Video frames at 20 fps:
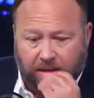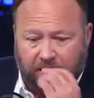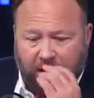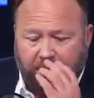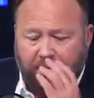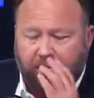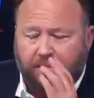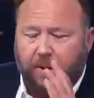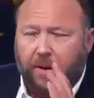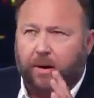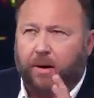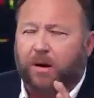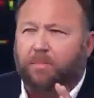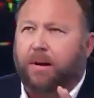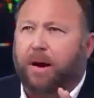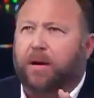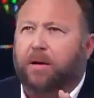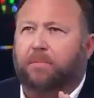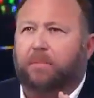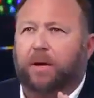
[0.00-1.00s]
because I remember
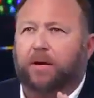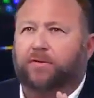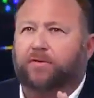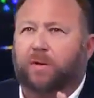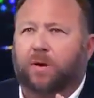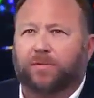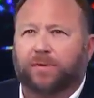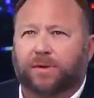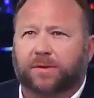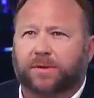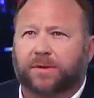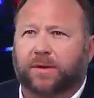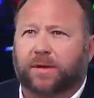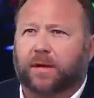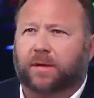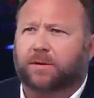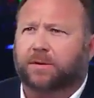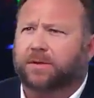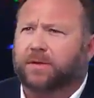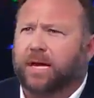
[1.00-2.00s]
hearing about him like 12 years
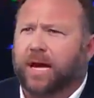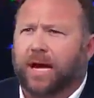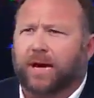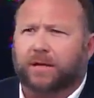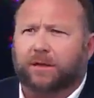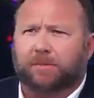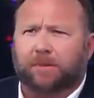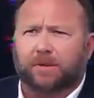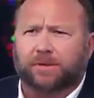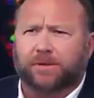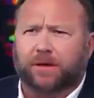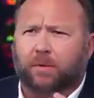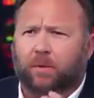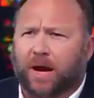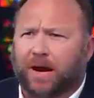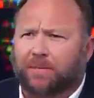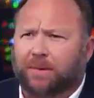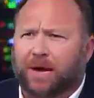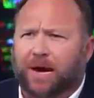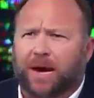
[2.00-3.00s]
ago, this guy
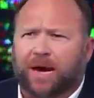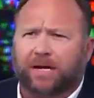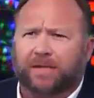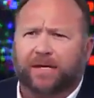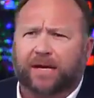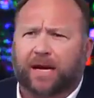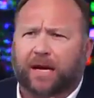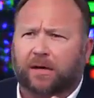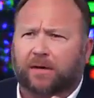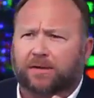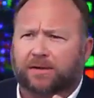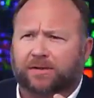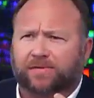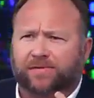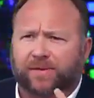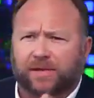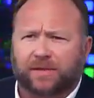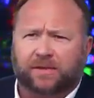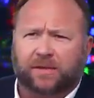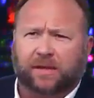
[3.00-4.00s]
exposing rape gangs, English
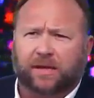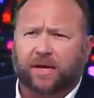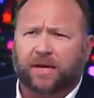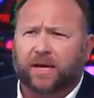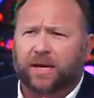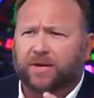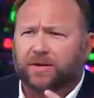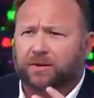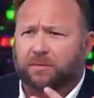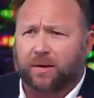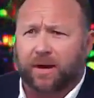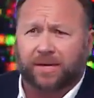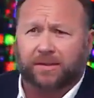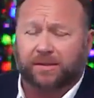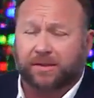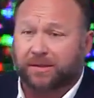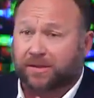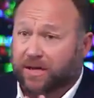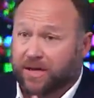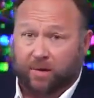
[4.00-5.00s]
Defense League, he's a
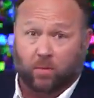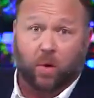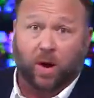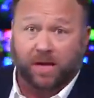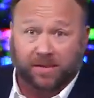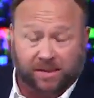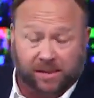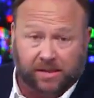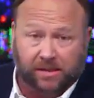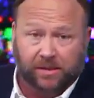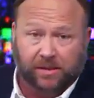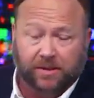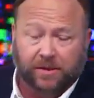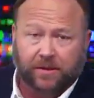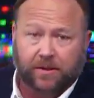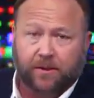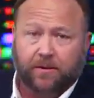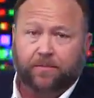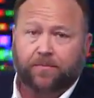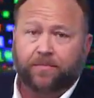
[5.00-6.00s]
racist, he wasn't.
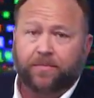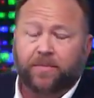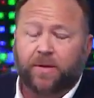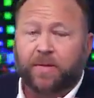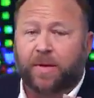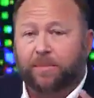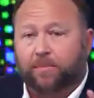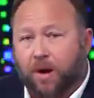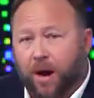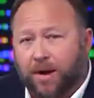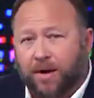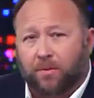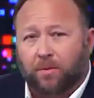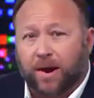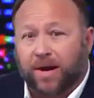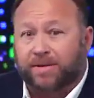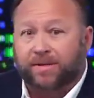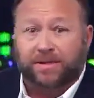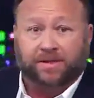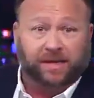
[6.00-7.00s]
Then they brought
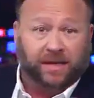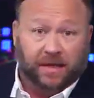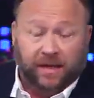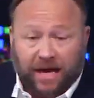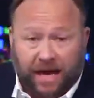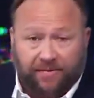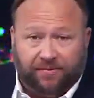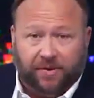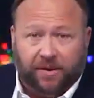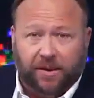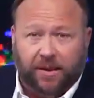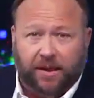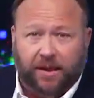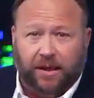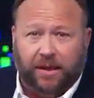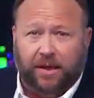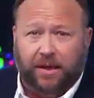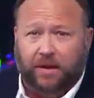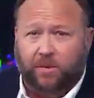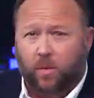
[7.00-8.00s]
in racists, he left the
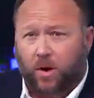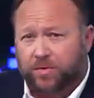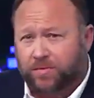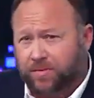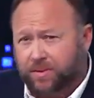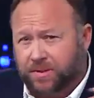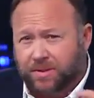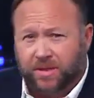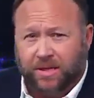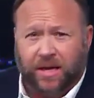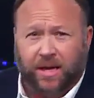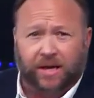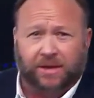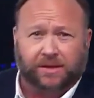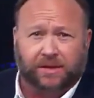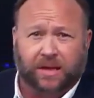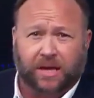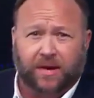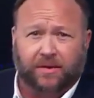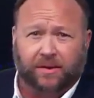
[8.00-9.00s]
league, he works for the
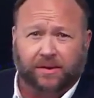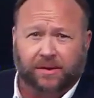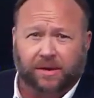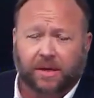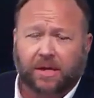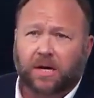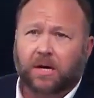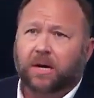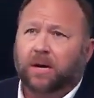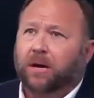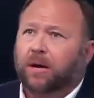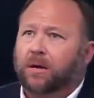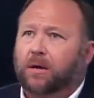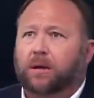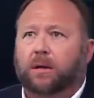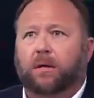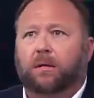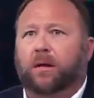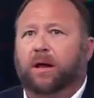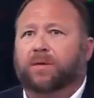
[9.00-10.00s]
Sikhs and others.
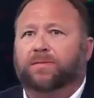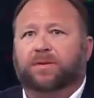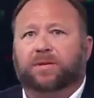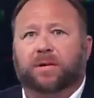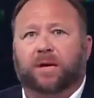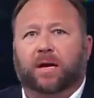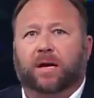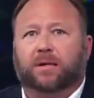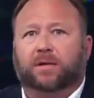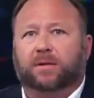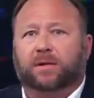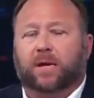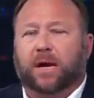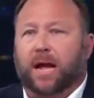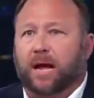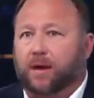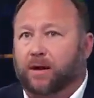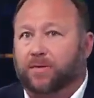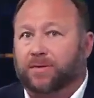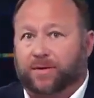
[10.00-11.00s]
You don't have Sikhs,
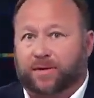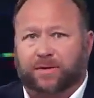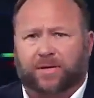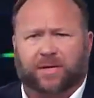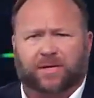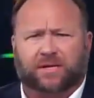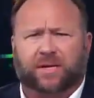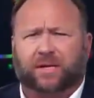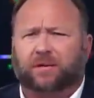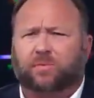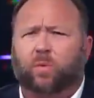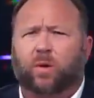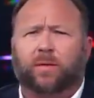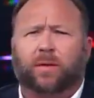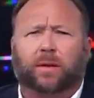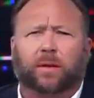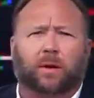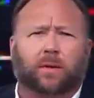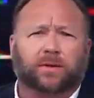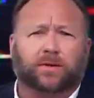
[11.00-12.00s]
and I know the statistics,
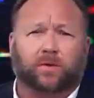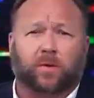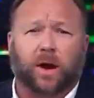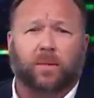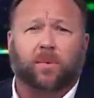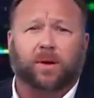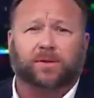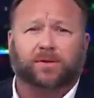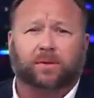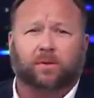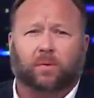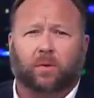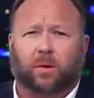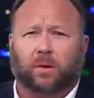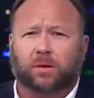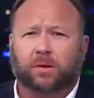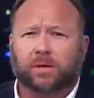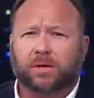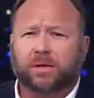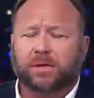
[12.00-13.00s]
one of the lowest crime rates in the
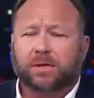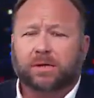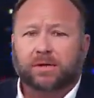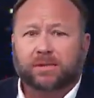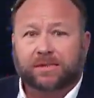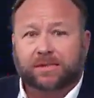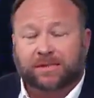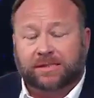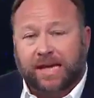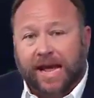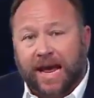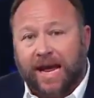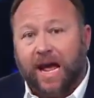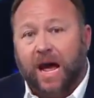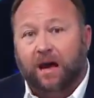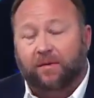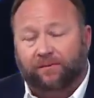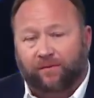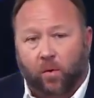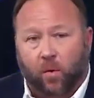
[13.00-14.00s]
world. They
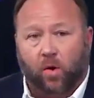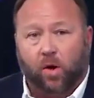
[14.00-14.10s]
got